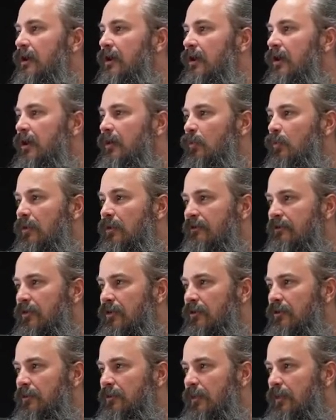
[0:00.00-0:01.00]
and one of
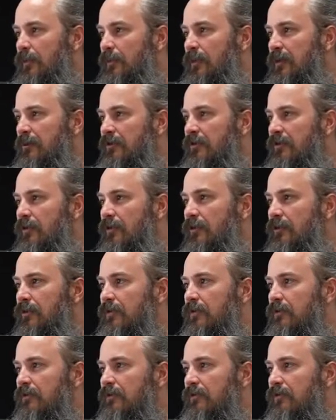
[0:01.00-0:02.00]
those properties goes
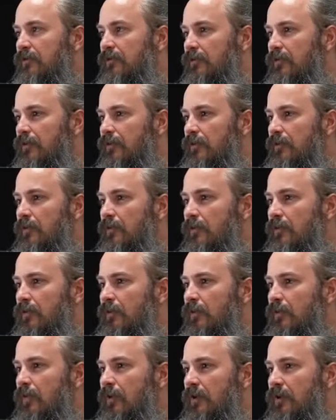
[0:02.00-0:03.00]
through
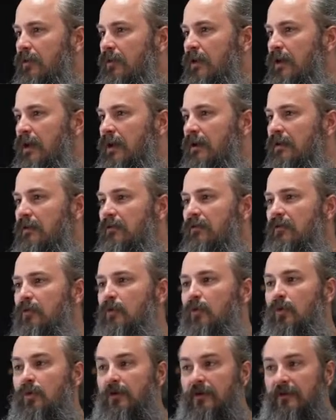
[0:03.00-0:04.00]
with and is
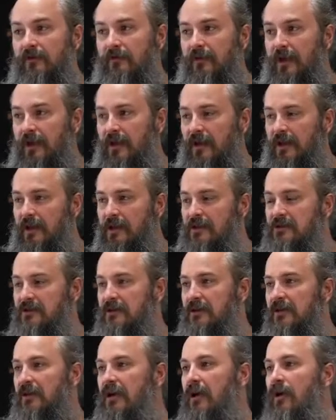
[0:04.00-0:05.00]
awarded
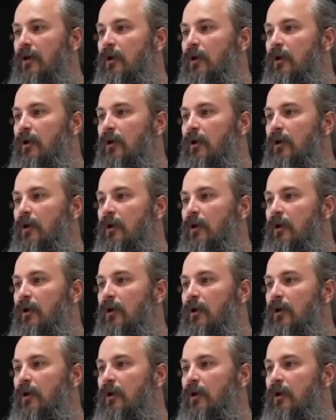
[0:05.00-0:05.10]
validation,